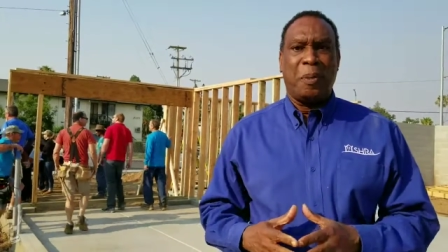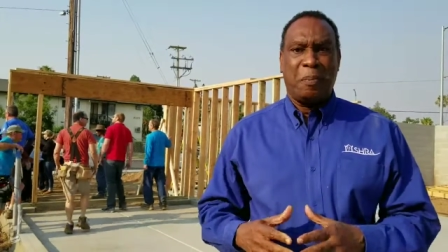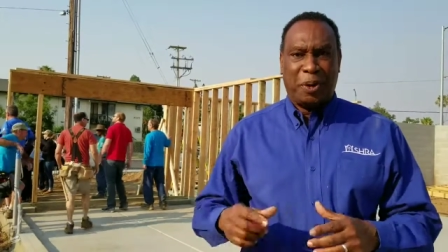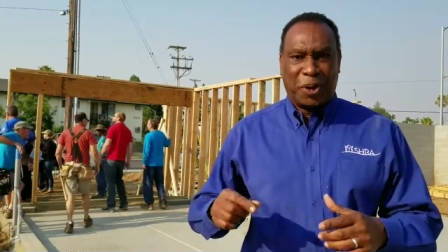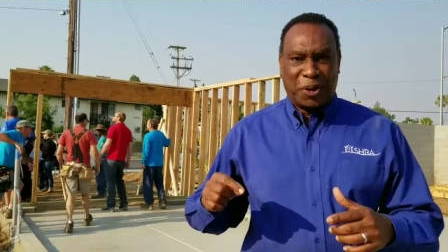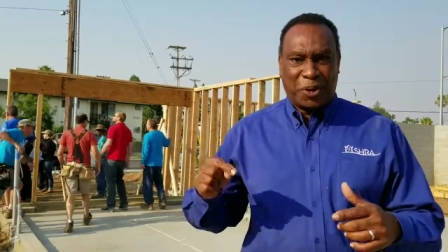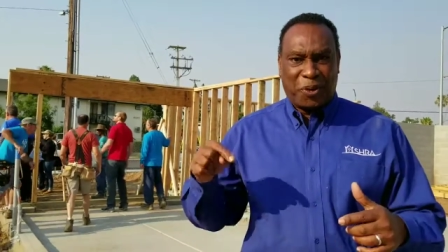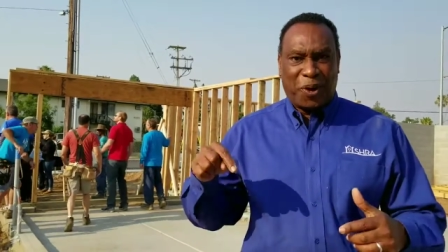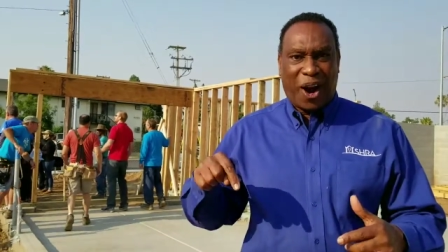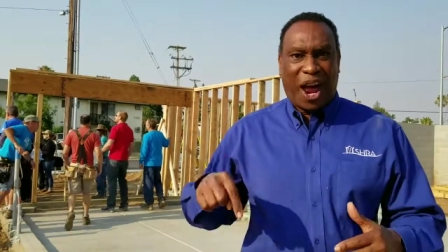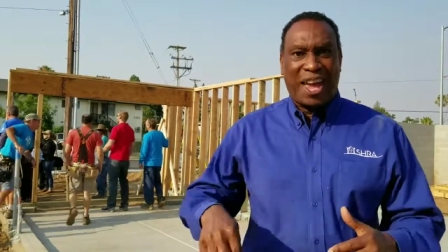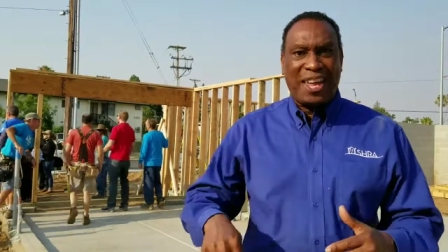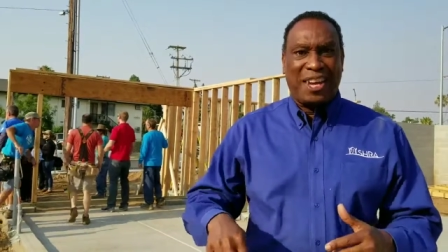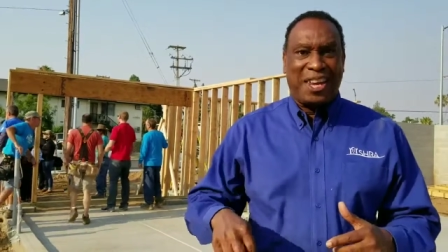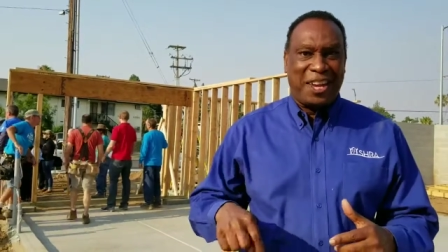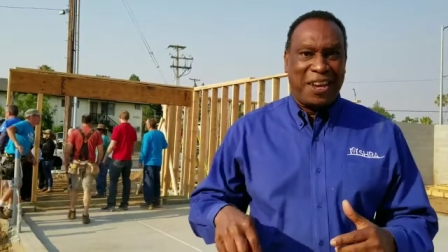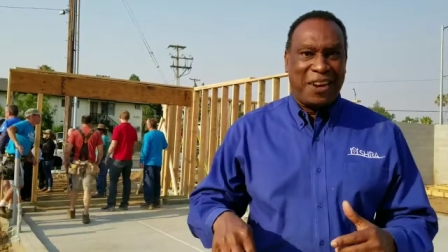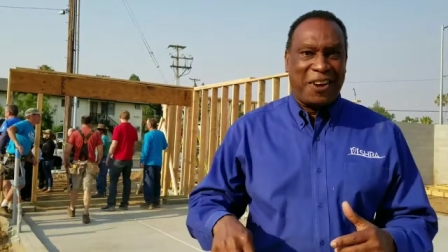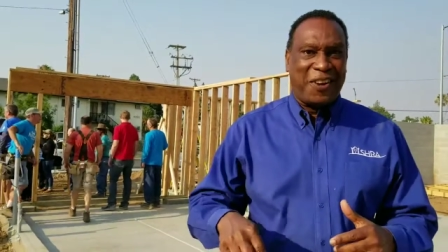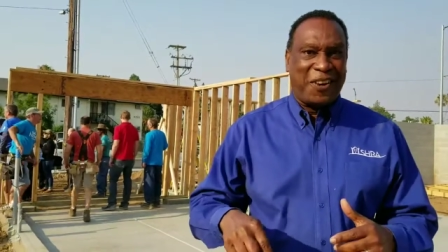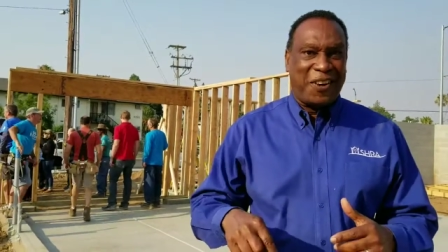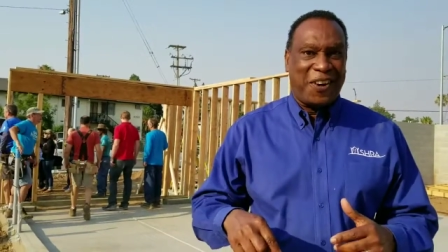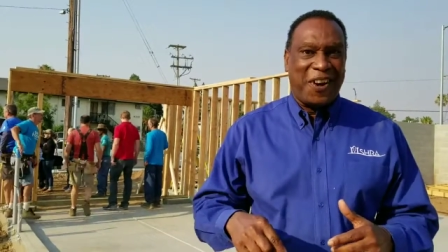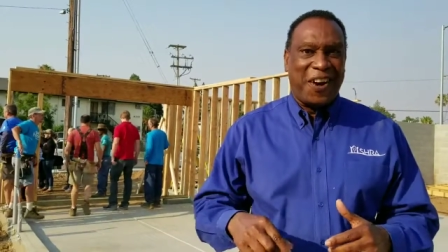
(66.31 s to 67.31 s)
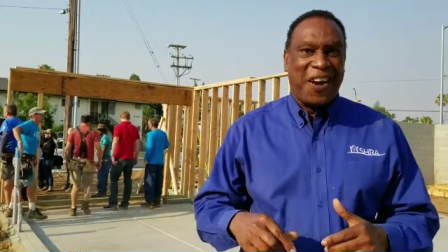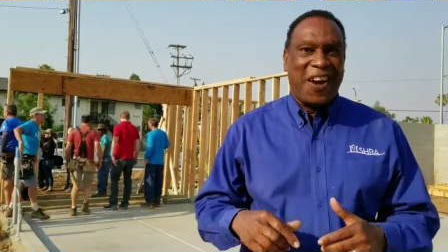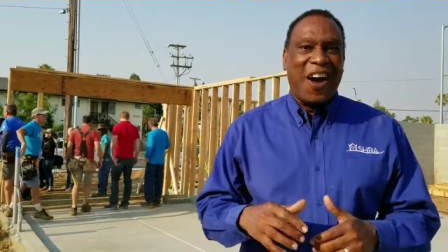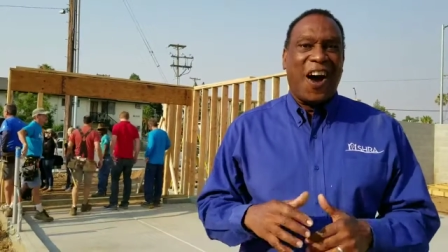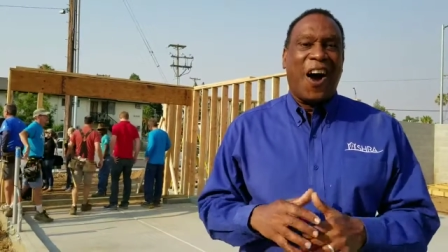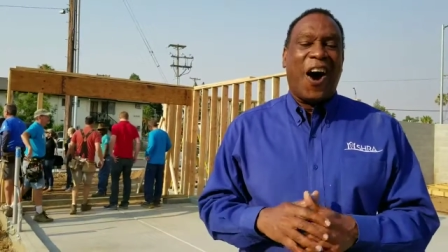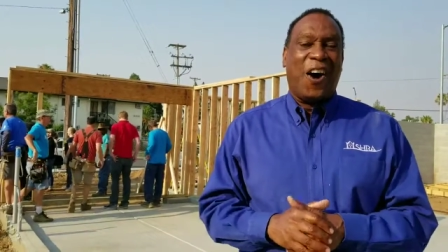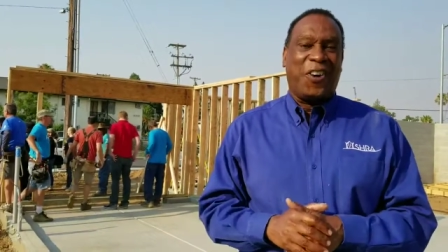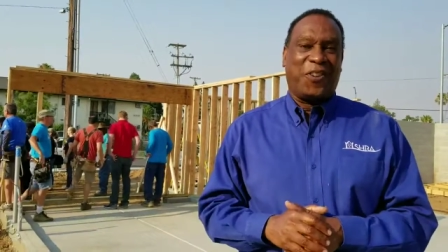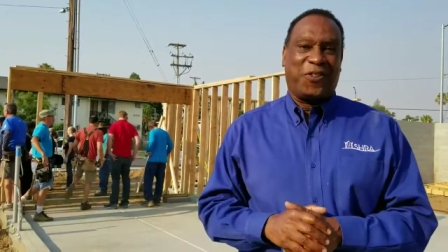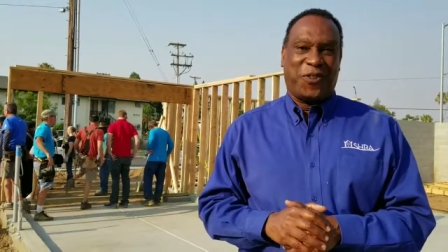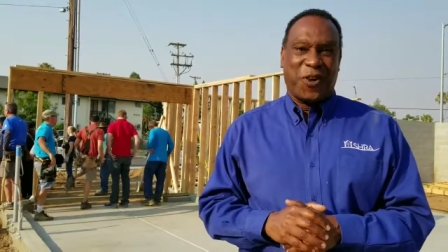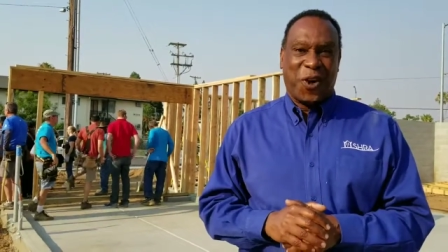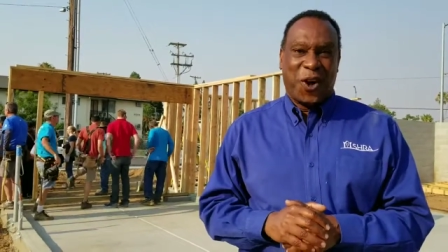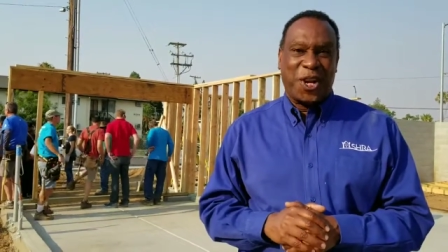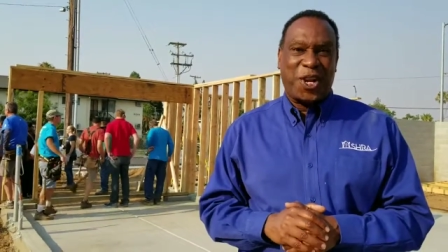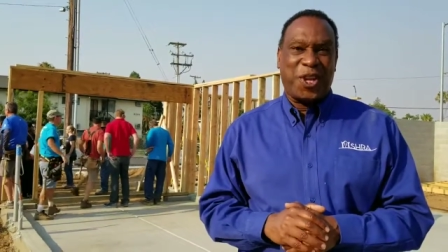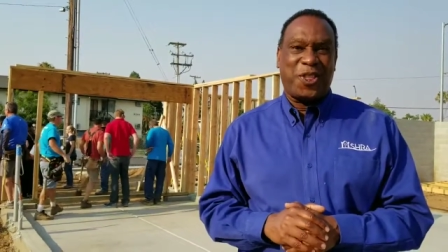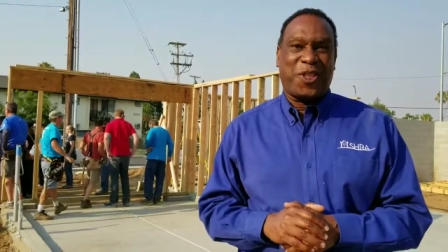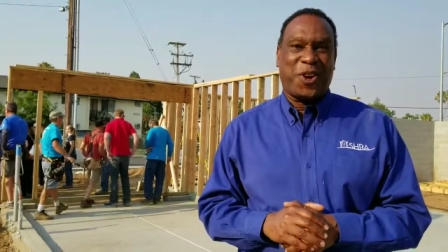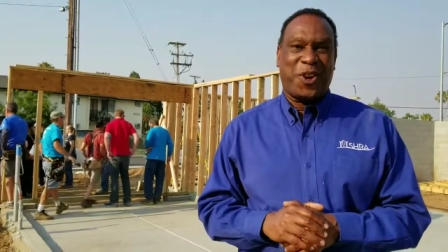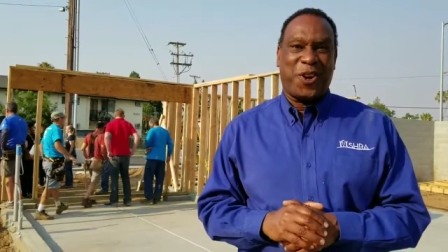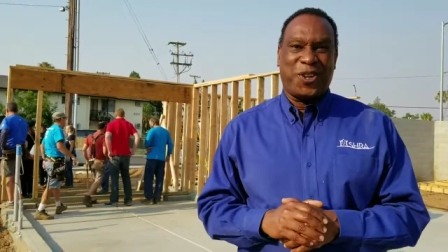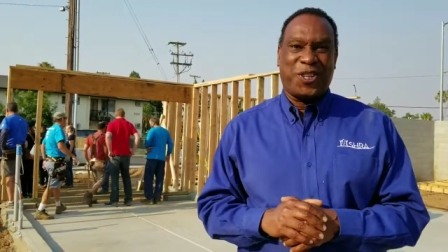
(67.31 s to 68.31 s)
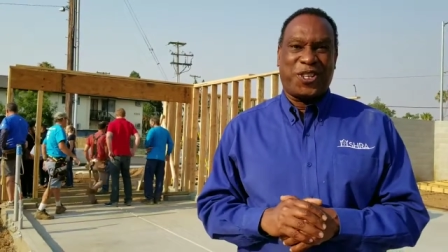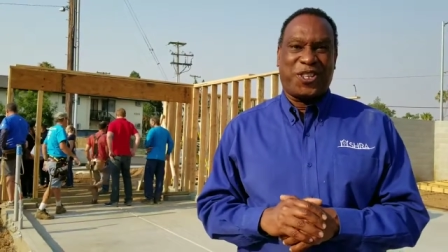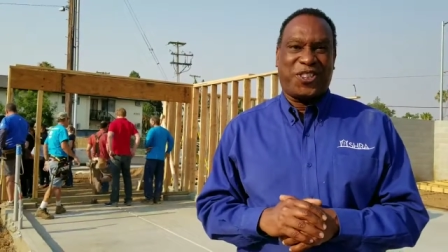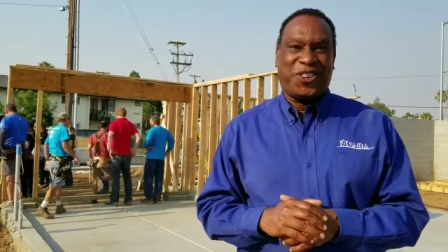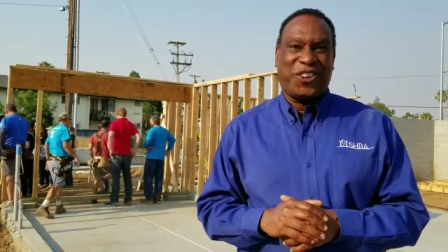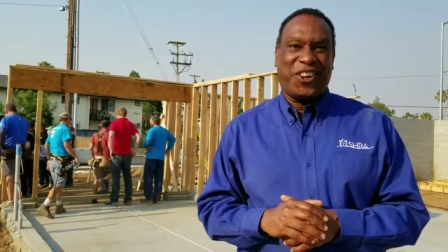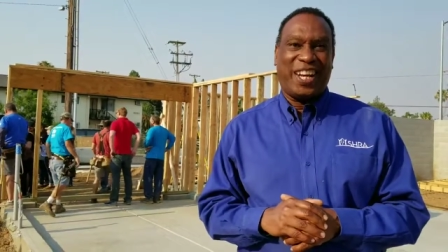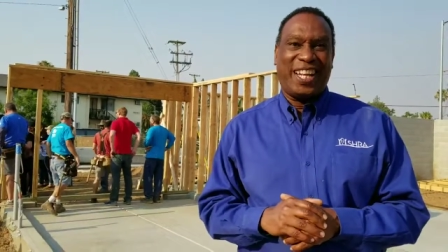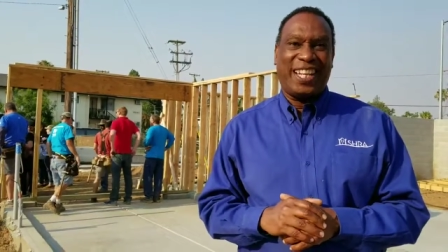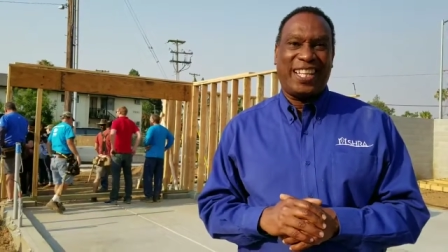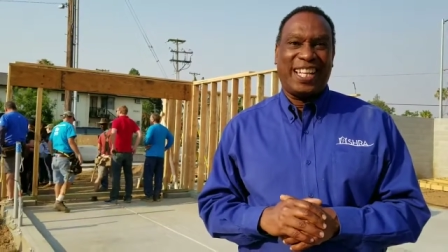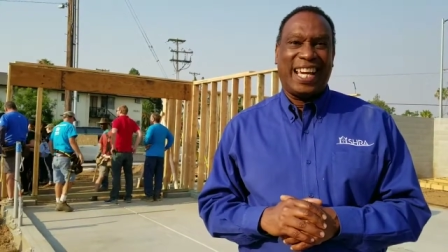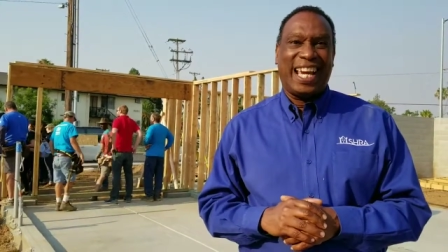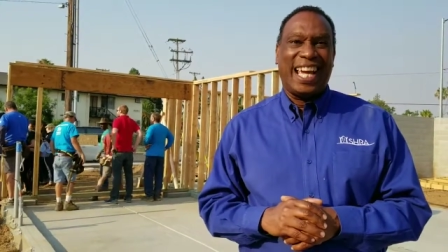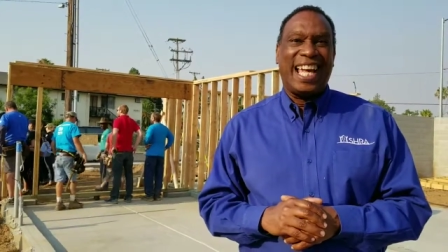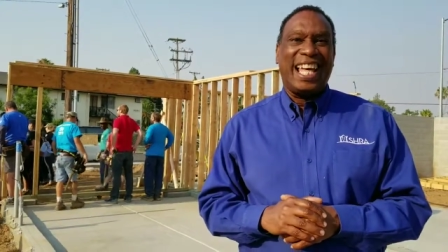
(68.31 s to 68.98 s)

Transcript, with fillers: But right here on 43rd Street,